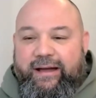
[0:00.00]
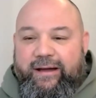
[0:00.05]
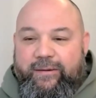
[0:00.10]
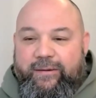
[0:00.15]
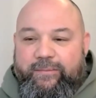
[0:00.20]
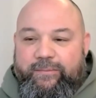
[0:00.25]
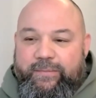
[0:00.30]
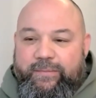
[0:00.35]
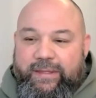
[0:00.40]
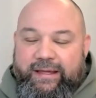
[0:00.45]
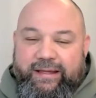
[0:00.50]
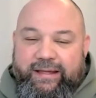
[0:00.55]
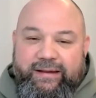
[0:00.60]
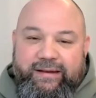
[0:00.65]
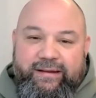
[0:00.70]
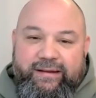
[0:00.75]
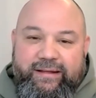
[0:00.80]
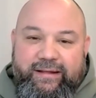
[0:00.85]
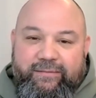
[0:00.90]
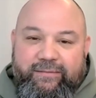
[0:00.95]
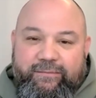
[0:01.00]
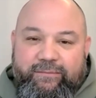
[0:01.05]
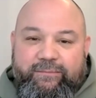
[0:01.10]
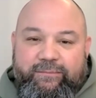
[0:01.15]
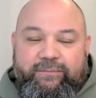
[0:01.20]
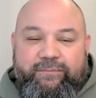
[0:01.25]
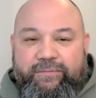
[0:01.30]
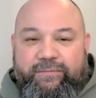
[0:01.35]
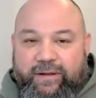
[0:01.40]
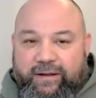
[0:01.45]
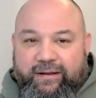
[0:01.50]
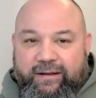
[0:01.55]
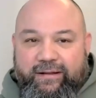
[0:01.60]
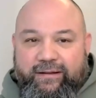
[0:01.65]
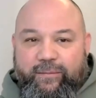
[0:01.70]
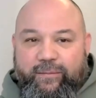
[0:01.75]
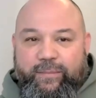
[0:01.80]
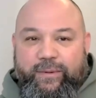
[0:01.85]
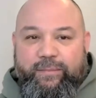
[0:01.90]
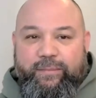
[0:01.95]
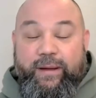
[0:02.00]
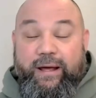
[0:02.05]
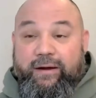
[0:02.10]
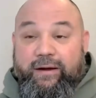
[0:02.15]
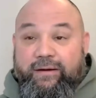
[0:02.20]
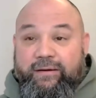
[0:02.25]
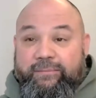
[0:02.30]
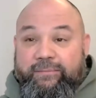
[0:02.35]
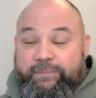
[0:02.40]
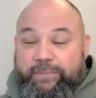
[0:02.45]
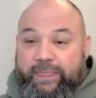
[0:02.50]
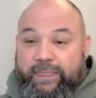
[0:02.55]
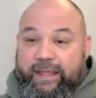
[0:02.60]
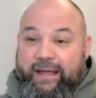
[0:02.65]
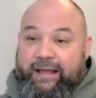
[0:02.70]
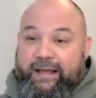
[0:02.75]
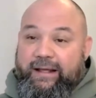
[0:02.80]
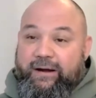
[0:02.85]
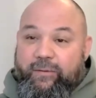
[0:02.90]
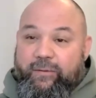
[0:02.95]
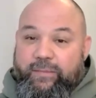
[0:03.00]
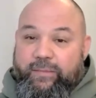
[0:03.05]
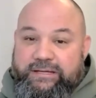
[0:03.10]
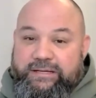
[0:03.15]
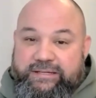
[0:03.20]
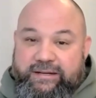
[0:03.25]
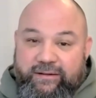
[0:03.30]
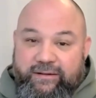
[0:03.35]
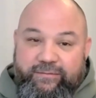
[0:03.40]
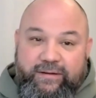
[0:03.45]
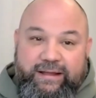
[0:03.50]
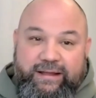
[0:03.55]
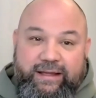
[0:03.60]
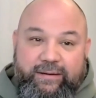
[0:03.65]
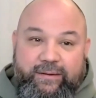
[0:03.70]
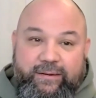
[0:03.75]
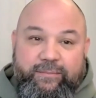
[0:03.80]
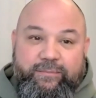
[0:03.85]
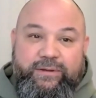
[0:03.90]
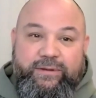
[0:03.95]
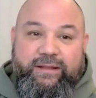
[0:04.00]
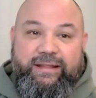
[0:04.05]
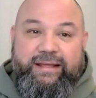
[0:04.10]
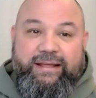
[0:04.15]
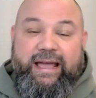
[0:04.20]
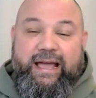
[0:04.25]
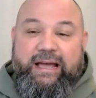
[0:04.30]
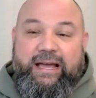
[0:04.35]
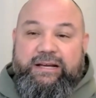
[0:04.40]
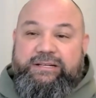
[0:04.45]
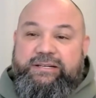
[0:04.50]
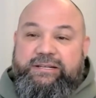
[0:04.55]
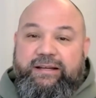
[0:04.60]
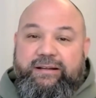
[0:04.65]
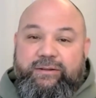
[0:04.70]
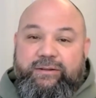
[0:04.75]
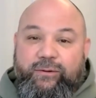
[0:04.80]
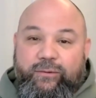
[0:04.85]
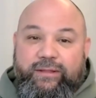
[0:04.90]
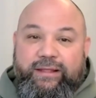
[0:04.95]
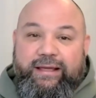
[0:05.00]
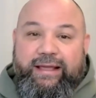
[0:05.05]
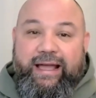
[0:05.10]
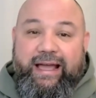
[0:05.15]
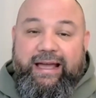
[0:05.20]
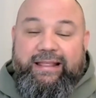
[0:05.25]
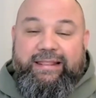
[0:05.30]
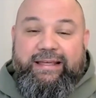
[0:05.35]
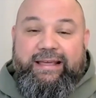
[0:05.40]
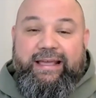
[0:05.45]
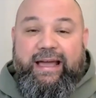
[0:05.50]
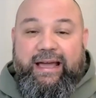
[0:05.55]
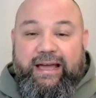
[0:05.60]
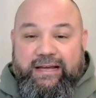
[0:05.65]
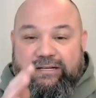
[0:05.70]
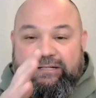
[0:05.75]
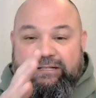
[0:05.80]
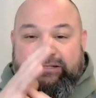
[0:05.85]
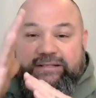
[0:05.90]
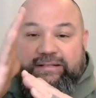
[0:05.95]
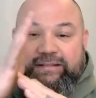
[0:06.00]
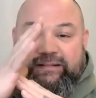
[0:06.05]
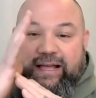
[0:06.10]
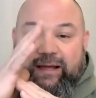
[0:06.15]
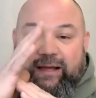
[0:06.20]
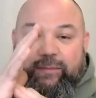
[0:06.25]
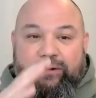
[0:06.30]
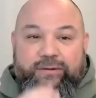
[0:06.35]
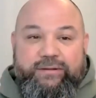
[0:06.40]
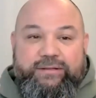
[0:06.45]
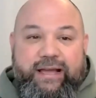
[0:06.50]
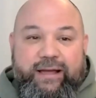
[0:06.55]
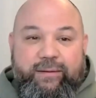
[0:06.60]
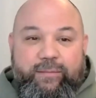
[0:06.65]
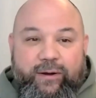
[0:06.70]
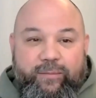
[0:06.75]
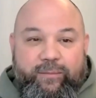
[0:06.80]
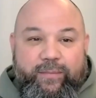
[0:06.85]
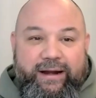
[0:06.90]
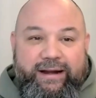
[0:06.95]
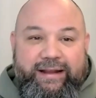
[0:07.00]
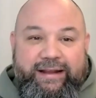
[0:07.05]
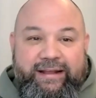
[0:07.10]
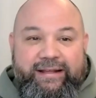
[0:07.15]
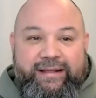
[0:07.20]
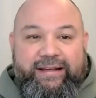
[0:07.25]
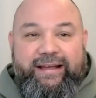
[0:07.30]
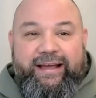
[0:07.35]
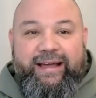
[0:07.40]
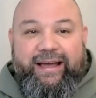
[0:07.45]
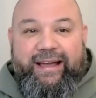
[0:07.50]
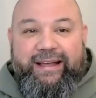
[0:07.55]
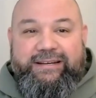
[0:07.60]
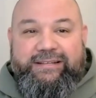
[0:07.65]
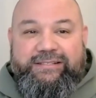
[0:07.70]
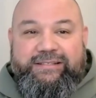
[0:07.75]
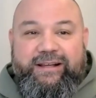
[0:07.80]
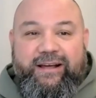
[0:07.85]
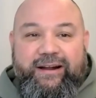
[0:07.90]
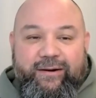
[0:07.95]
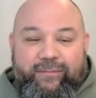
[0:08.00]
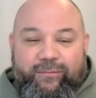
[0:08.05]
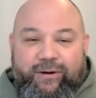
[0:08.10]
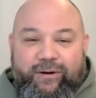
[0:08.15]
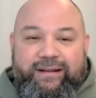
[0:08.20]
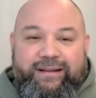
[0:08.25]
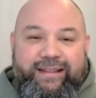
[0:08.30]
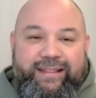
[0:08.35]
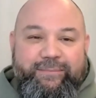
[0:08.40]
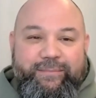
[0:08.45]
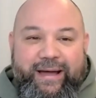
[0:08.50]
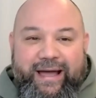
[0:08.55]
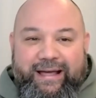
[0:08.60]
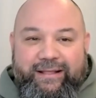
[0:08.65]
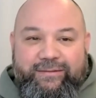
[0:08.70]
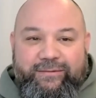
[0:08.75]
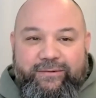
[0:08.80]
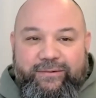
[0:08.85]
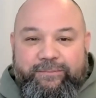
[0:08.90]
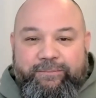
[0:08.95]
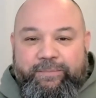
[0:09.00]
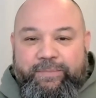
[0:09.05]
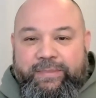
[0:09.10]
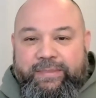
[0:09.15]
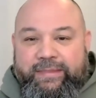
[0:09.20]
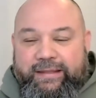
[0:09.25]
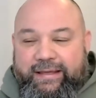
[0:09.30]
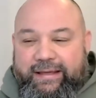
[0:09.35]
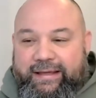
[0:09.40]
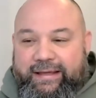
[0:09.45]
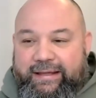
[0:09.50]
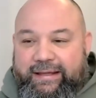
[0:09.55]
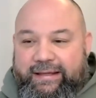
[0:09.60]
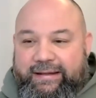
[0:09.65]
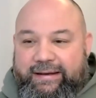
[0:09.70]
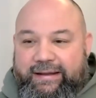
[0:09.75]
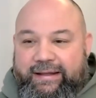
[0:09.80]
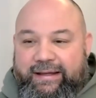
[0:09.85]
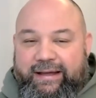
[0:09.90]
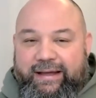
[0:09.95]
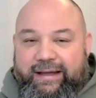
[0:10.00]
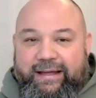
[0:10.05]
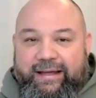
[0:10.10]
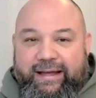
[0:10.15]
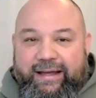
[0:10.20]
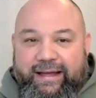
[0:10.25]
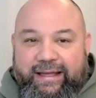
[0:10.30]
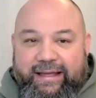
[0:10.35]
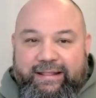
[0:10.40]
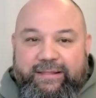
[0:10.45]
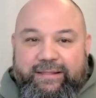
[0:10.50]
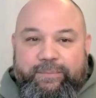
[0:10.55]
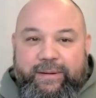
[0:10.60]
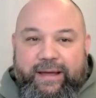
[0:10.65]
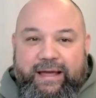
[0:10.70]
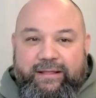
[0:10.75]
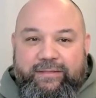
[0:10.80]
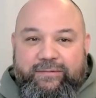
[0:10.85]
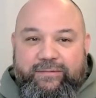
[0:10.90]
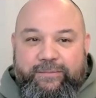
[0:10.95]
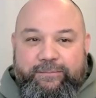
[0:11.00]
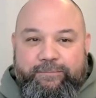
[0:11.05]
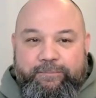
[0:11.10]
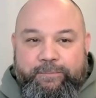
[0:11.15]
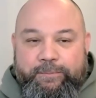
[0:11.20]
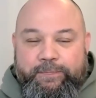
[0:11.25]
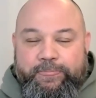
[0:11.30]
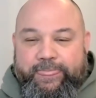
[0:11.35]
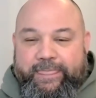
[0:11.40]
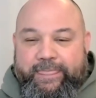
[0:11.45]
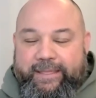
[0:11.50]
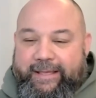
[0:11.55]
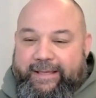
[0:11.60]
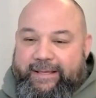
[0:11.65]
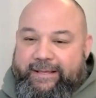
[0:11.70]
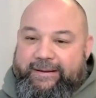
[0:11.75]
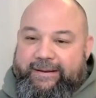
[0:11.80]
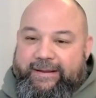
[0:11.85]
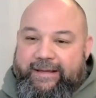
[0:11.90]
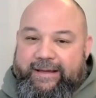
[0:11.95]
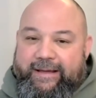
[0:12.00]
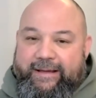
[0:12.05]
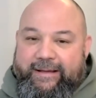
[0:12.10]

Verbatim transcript: um, and and felt a little bit better. I get all my stuff. I get up to the cash. I told the guy at the cash, time out, time out, buddy. I just got to run to the bathroom. And I, I hit the bathroom and